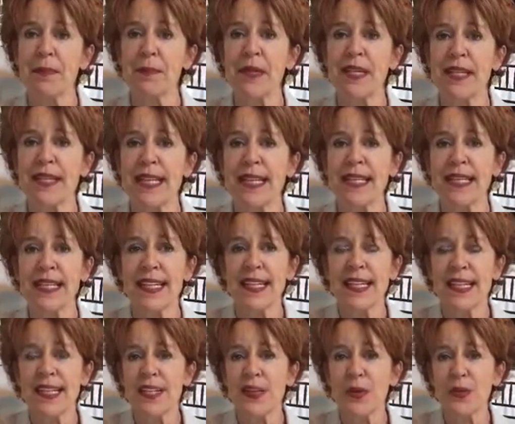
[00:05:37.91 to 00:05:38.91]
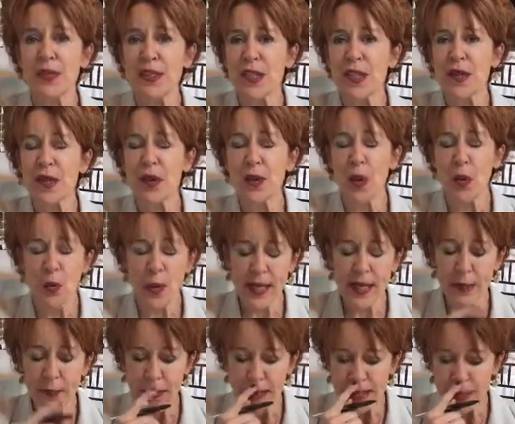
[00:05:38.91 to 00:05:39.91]
But that there was a, a,
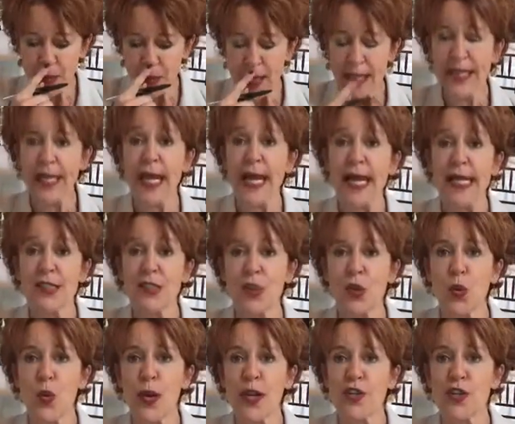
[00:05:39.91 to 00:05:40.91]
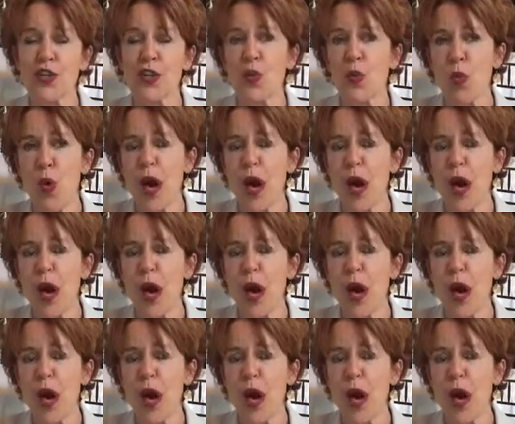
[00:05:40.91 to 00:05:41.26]
wedding planner had asked a question: